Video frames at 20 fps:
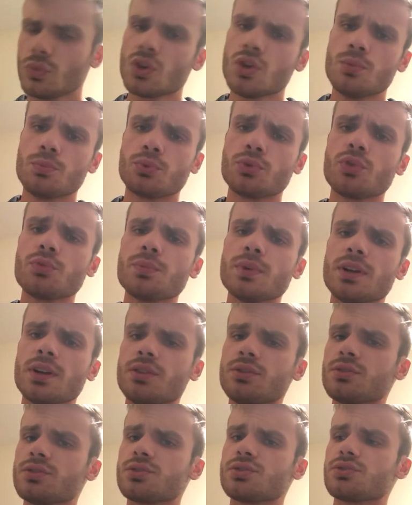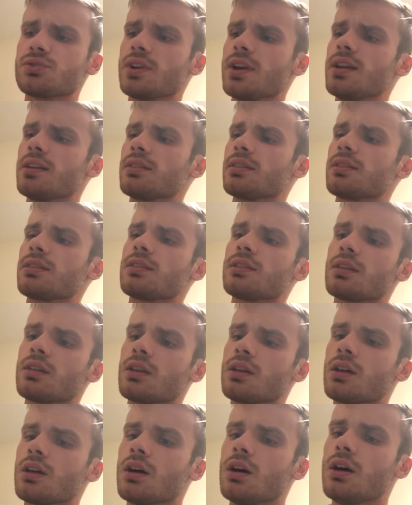improvement in their
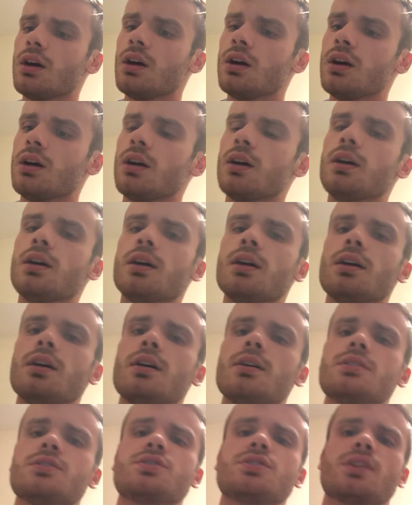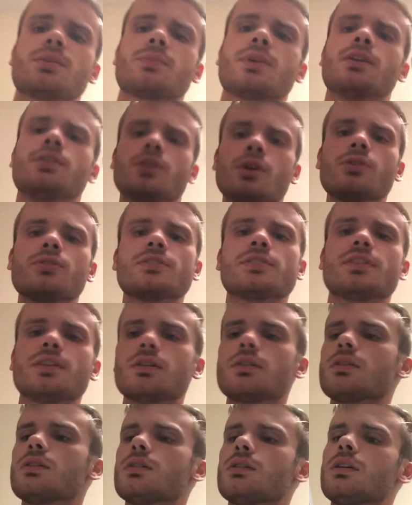strength. Check my notes
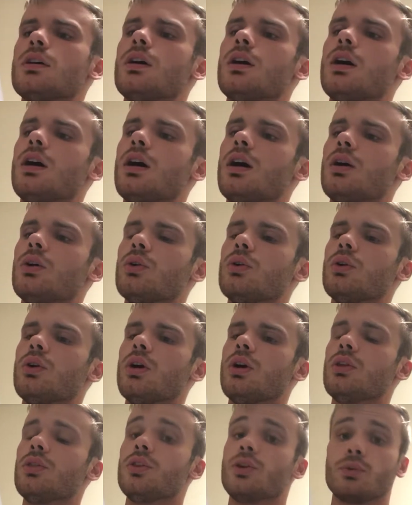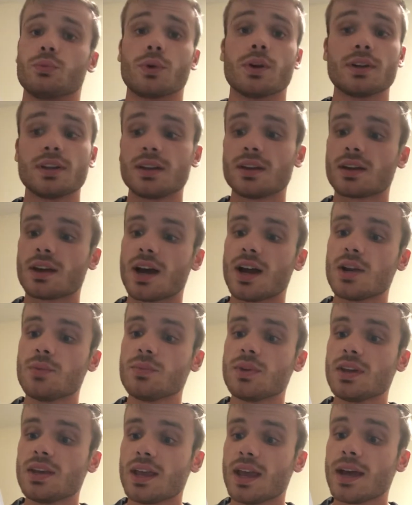here. Their running
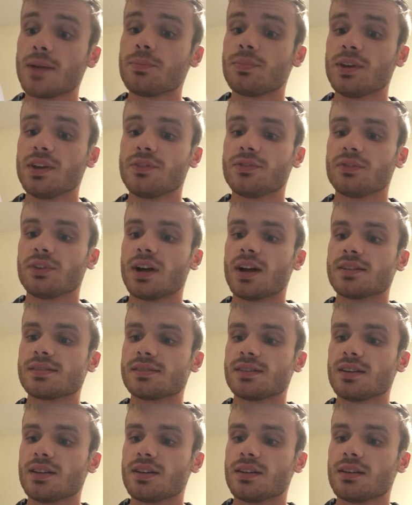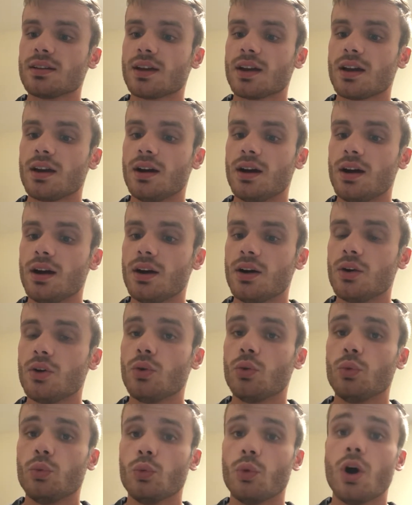economy and peak velocity
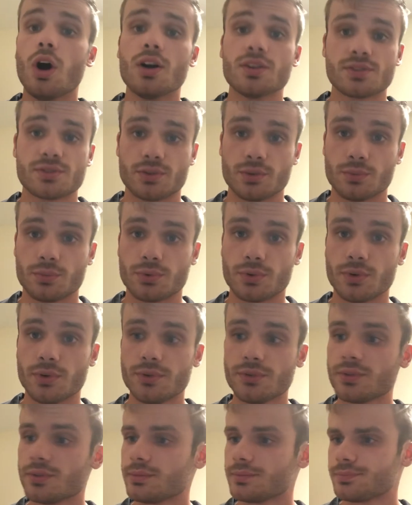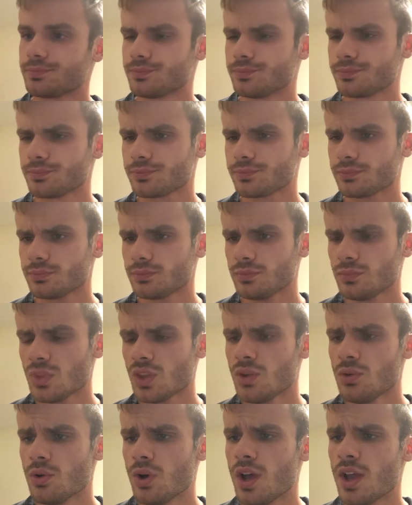also improved,
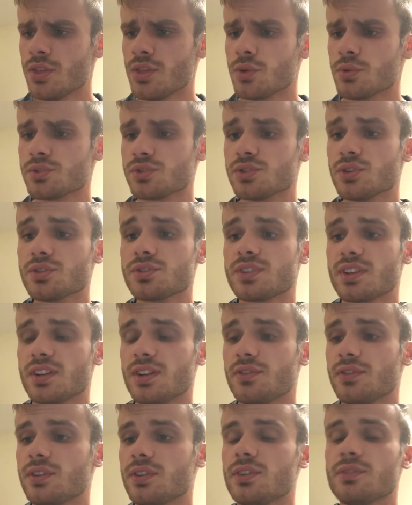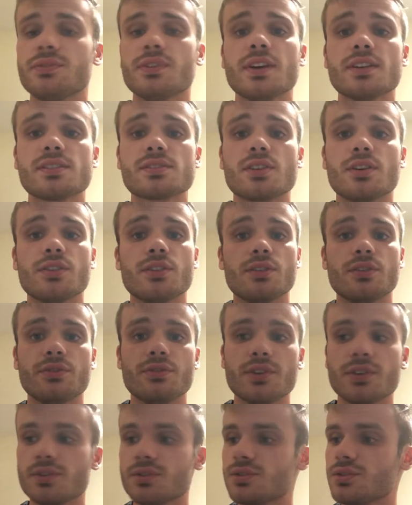and there was no significant effects on their
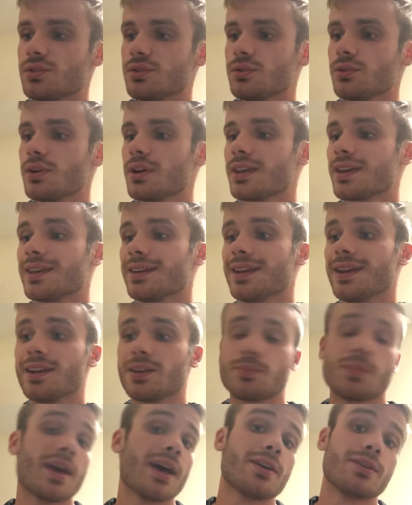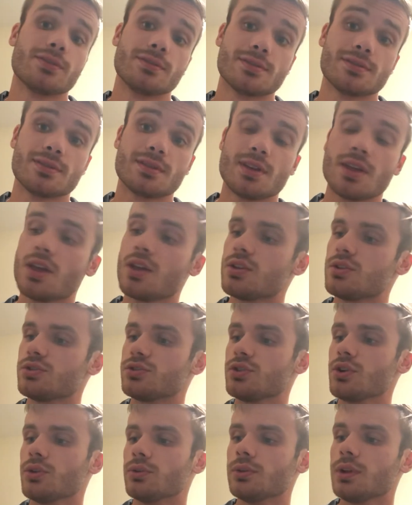VO2 kinetic patterns.
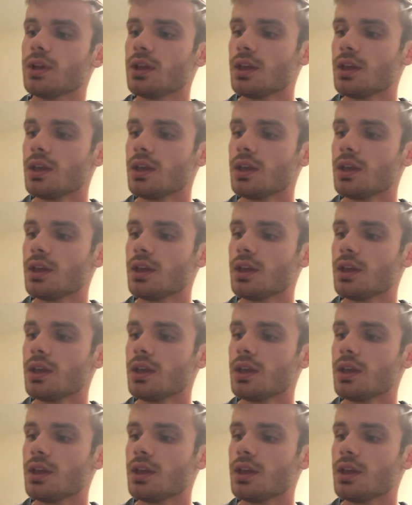So,